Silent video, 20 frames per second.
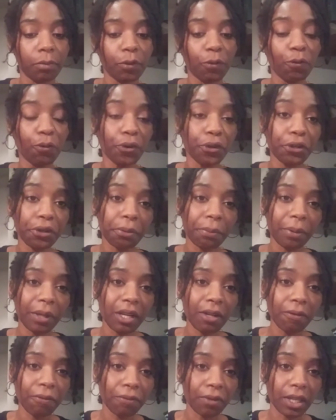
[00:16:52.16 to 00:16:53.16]
for your
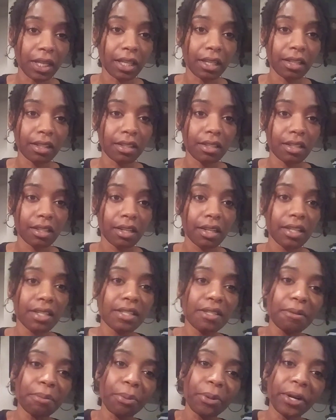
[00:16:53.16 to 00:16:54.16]
benefit,
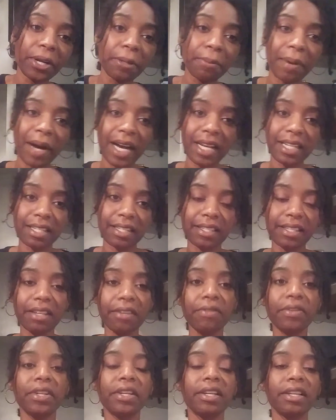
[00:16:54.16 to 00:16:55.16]
to bring
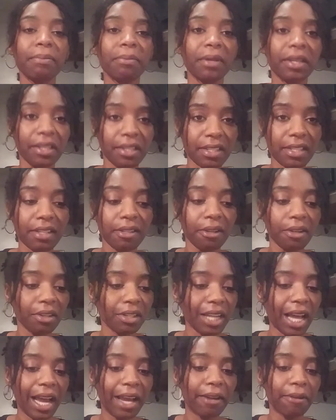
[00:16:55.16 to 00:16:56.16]
positivity into your
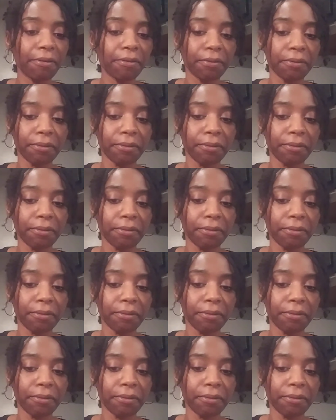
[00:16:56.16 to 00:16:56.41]
life.